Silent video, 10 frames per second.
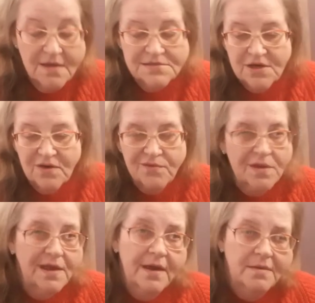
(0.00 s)
So I
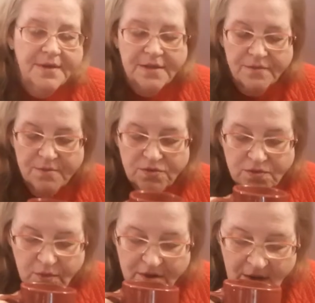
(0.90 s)
really got to be in the mood
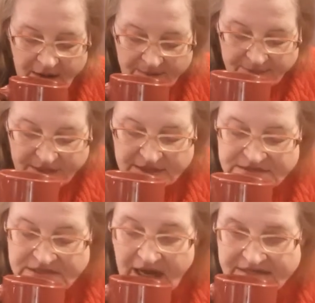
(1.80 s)
to work on it. But
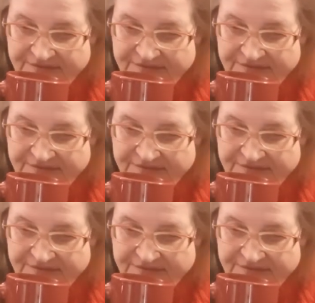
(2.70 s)
it's nice